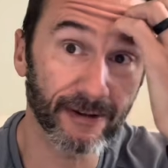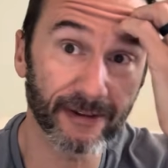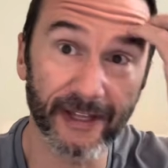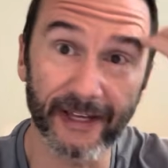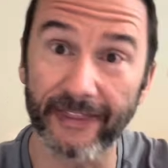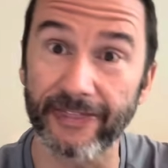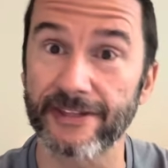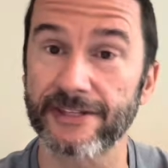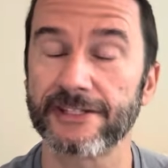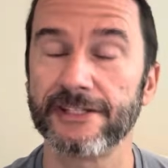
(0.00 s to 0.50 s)

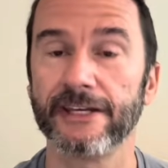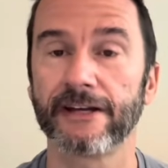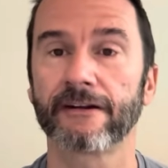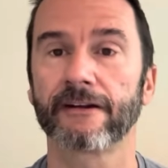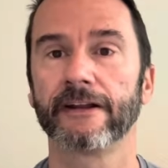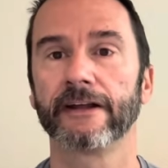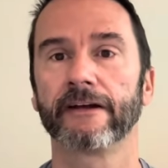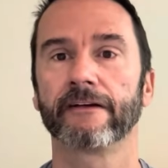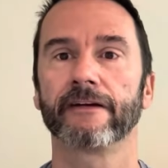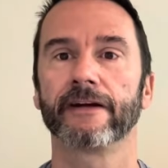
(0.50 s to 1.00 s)
like the
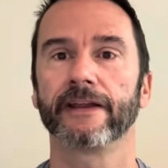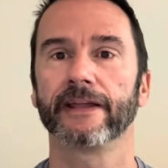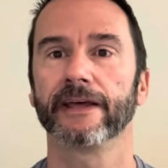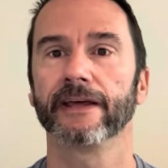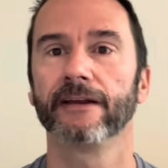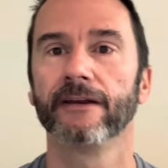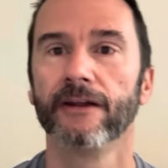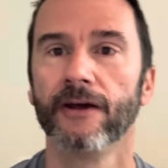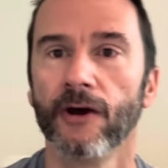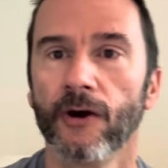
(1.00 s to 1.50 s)
secret
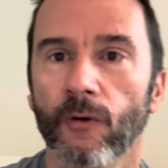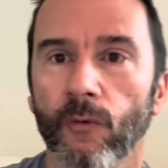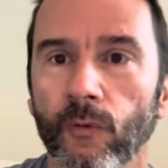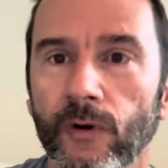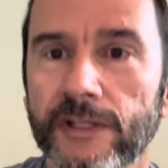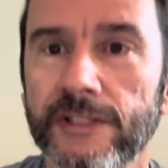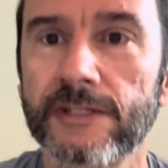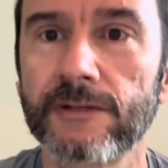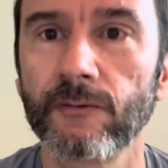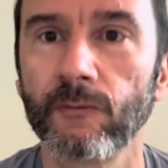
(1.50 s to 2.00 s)
ingredient.
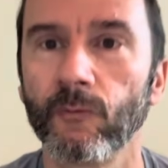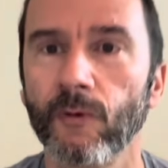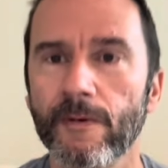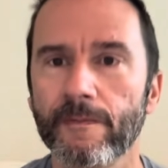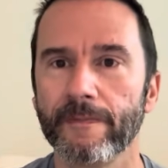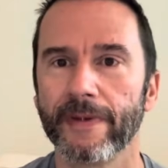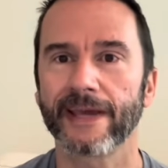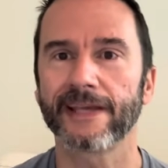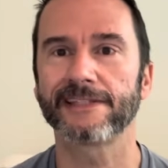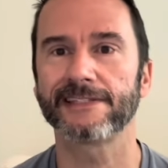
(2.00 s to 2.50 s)

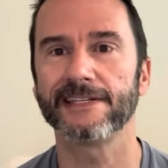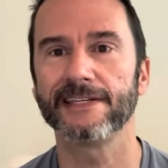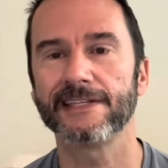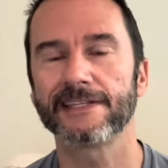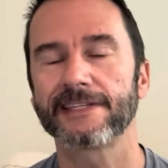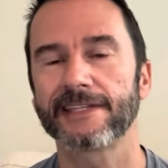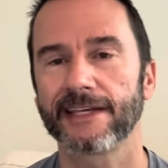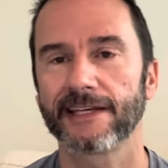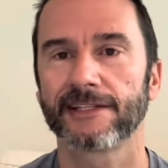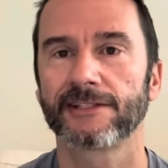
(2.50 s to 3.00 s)
What makes
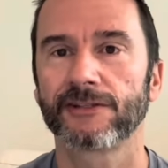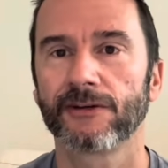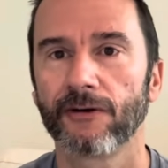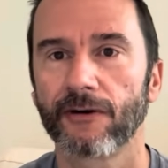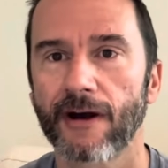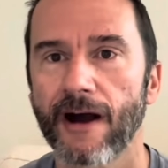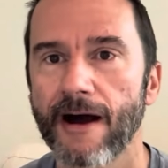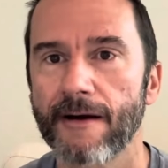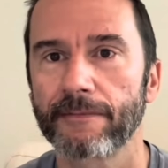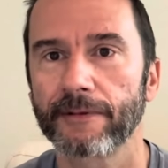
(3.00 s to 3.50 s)
these things so
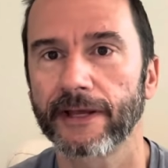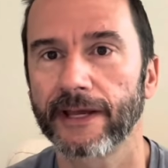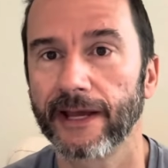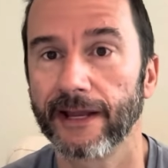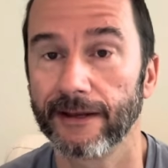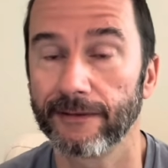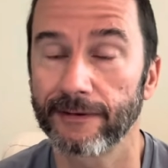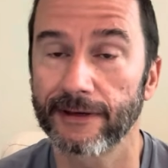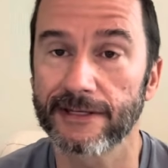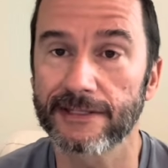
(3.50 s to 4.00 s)

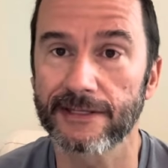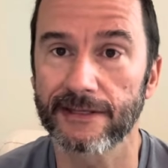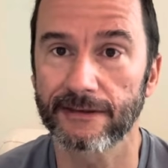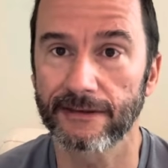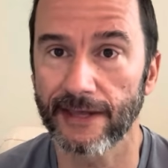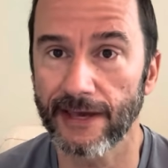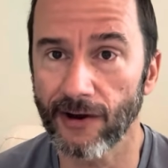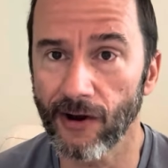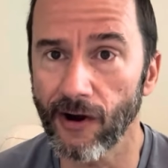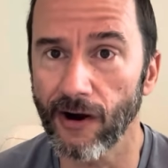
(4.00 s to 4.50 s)
complicated? Because
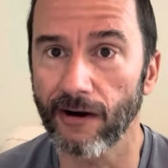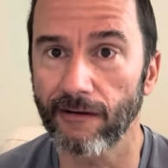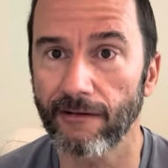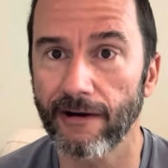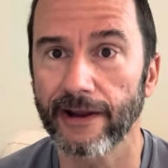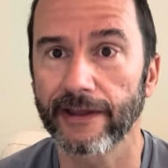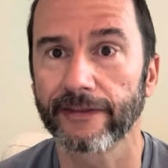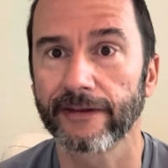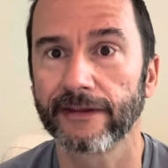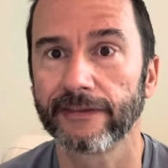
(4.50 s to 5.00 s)
they are,
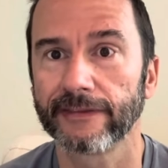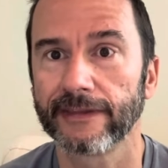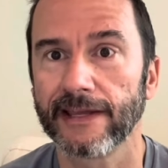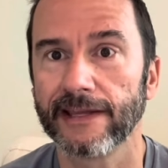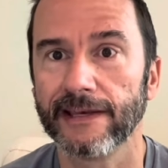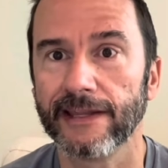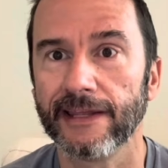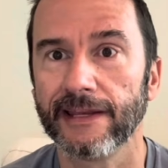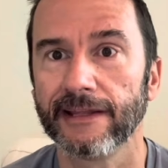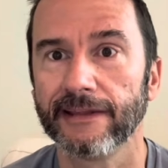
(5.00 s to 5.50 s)
right? They
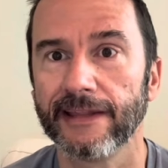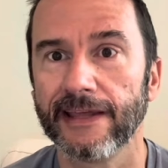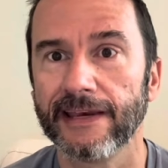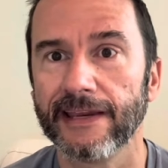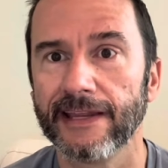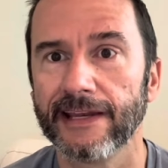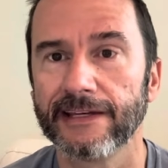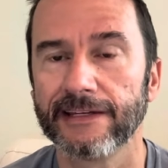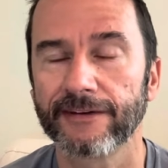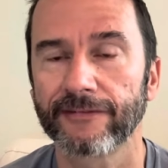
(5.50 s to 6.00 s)
need
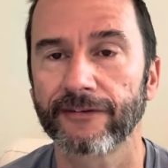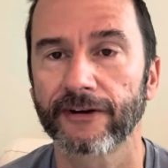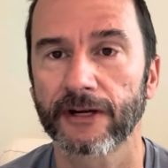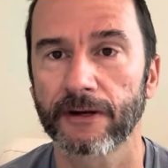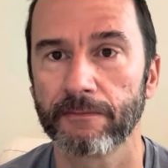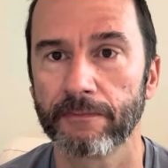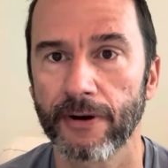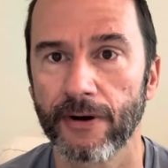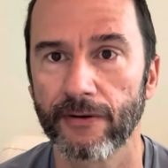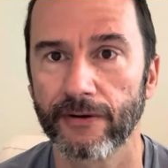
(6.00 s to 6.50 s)
a different
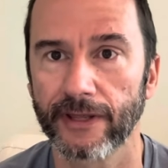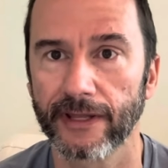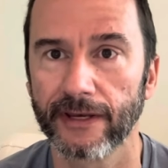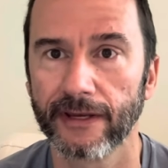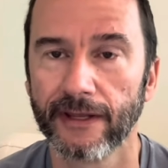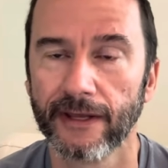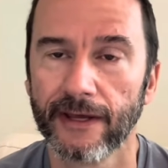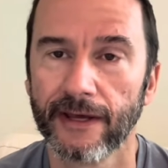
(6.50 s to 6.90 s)
component.